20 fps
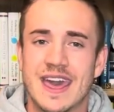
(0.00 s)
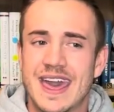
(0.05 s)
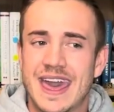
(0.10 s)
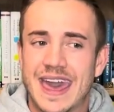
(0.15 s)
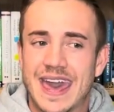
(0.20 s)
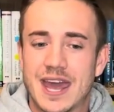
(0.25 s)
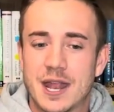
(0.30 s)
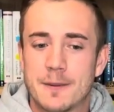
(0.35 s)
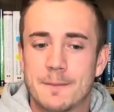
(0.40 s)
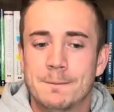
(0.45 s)

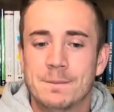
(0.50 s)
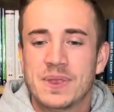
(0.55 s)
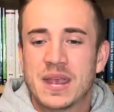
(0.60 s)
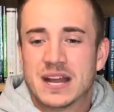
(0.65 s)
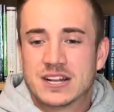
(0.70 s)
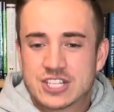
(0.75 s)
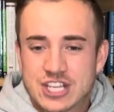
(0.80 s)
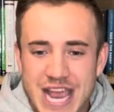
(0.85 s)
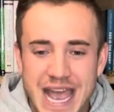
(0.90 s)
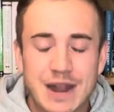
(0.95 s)
And
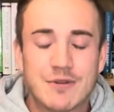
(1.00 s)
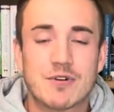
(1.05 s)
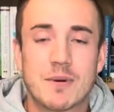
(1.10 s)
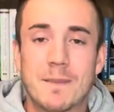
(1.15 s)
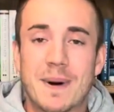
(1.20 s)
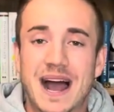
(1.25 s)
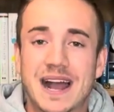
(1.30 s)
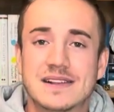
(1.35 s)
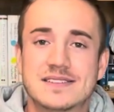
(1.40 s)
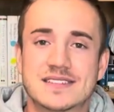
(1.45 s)
Chad
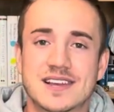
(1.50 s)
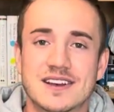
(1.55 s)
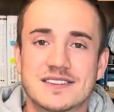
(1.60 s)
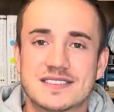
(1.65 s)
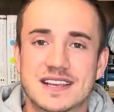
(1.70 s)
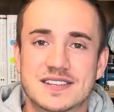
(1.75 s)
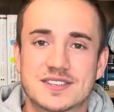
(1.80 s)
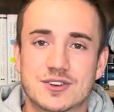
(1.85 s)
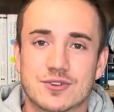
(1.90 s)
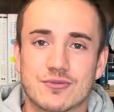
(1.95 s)
reminds us
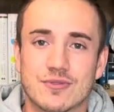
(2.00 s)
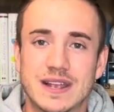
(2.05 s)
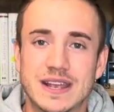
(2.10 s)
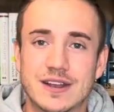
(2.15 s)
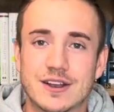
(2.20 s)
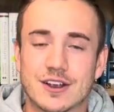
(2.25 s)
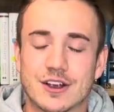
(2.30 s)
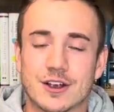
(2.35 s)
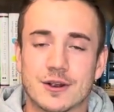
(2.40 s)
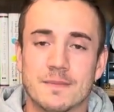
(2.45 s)
as a
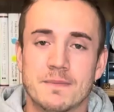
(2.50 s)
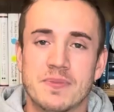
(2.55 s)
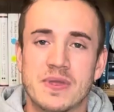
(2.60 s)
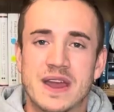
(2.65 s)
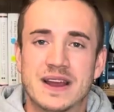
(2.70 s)
reader